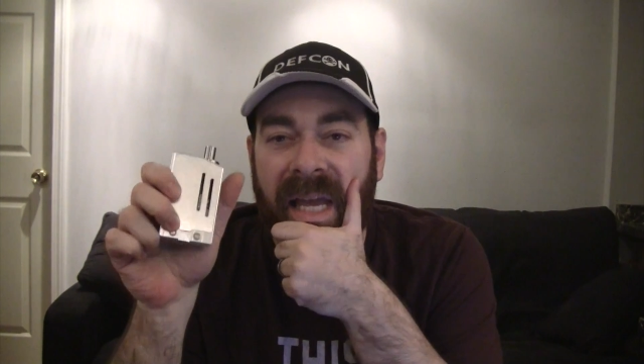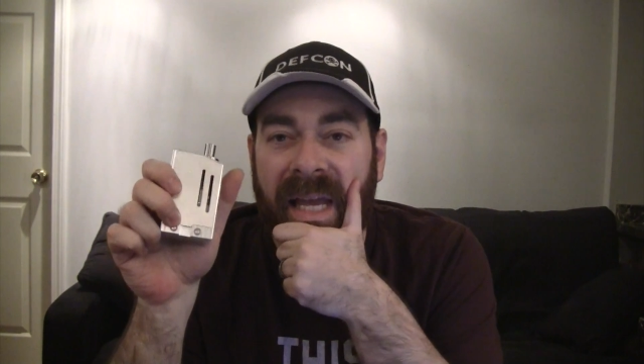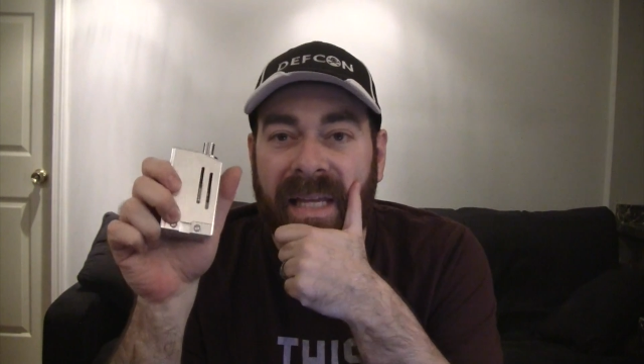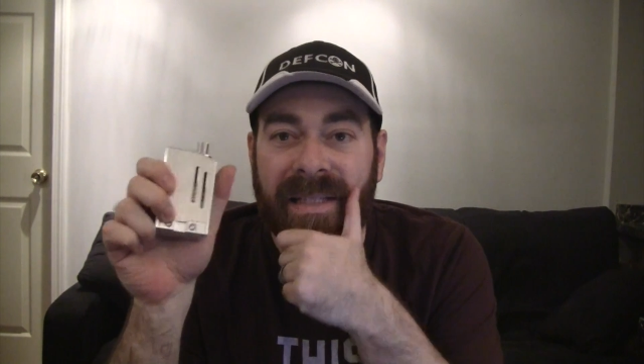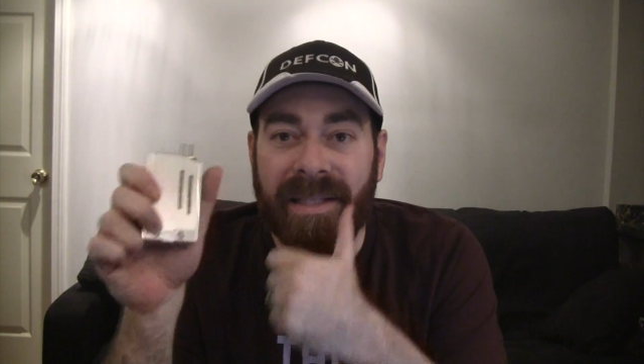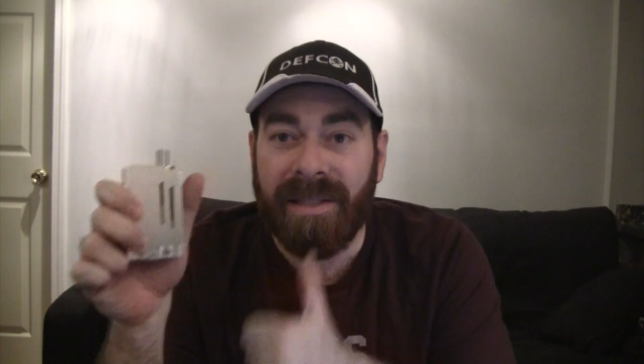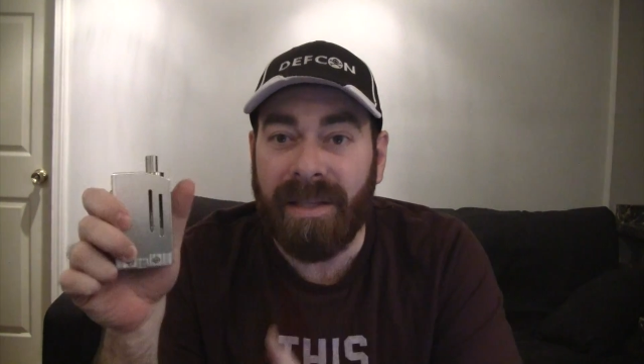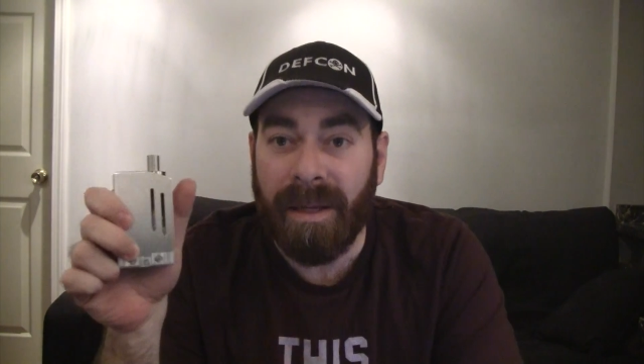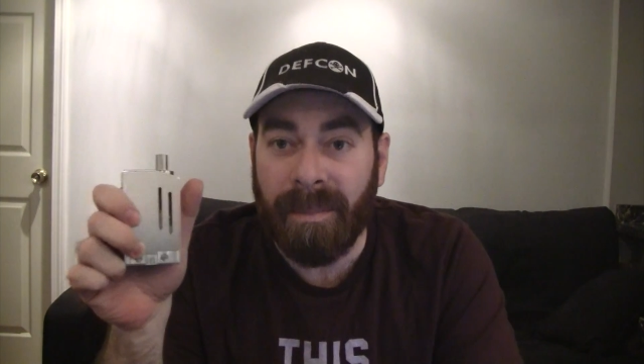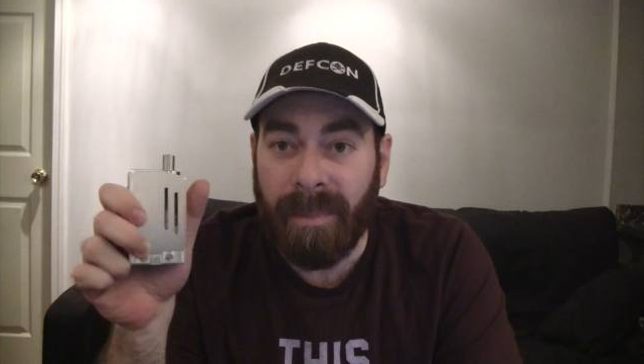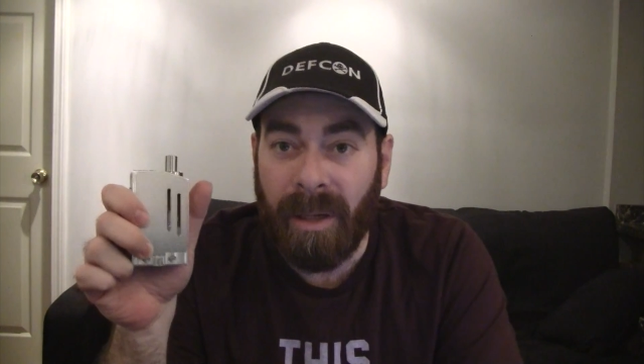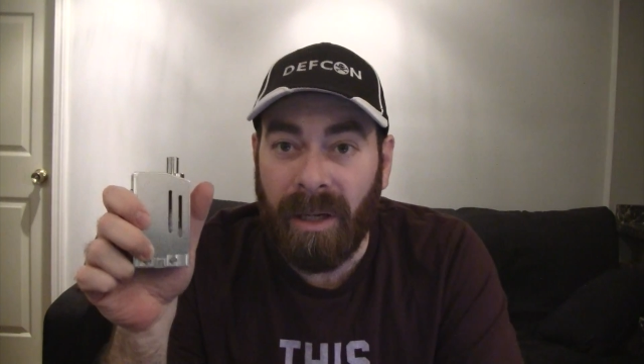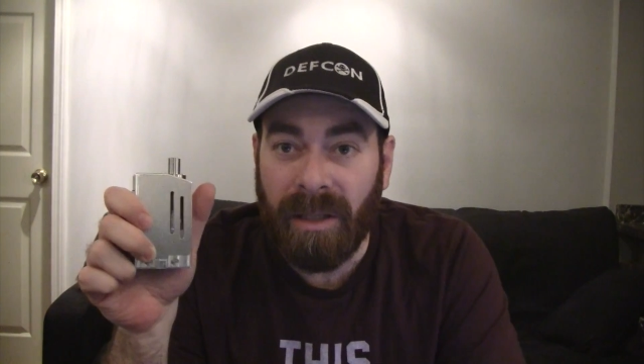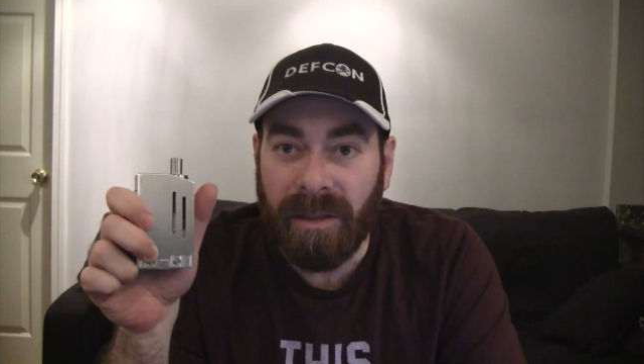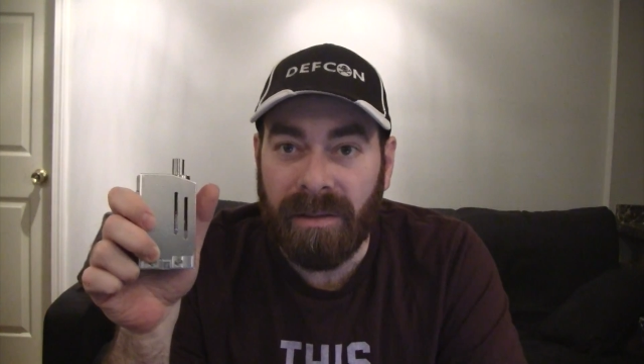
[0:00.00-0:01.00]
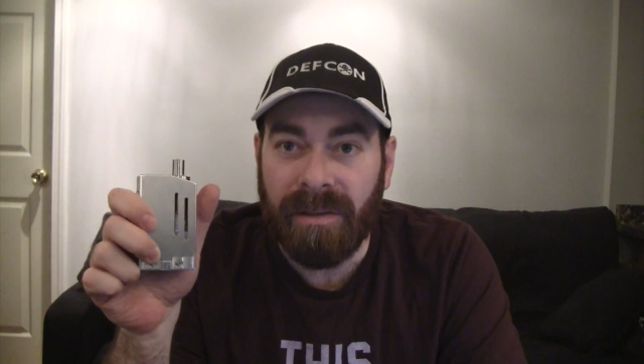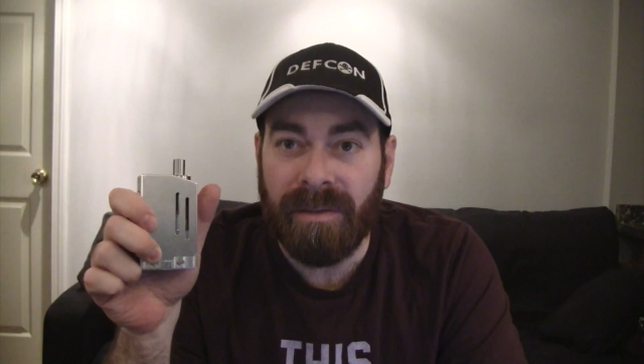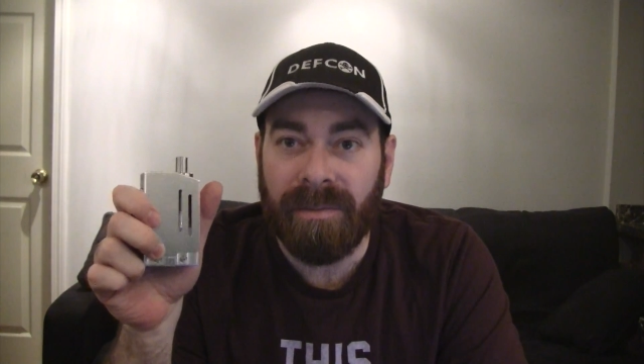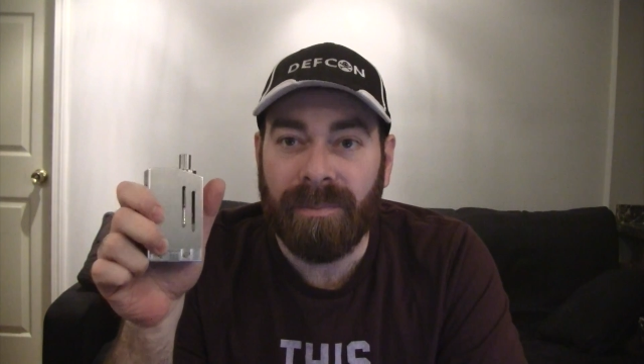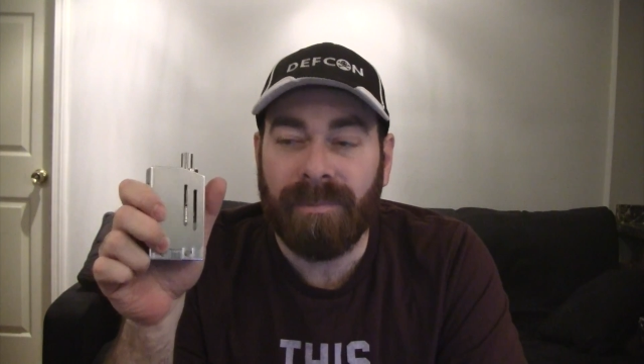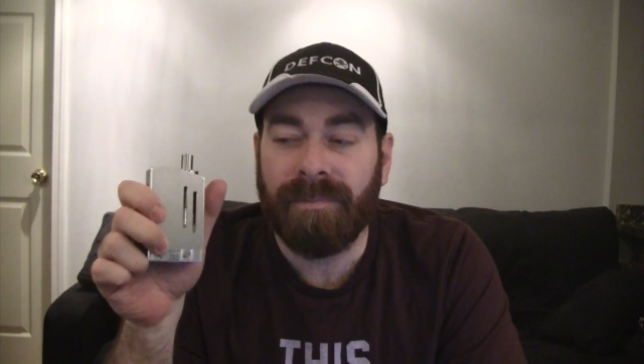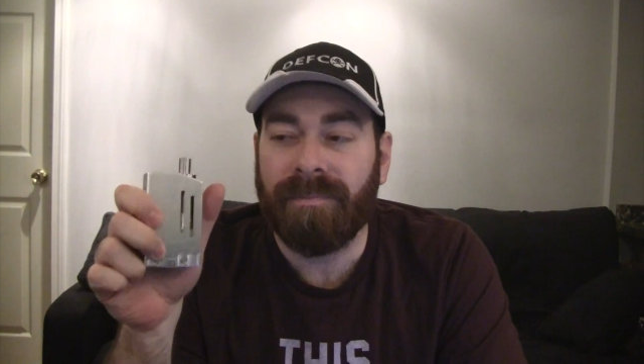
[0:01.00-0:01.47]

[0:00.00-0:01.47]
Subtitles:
it's a Sunbox.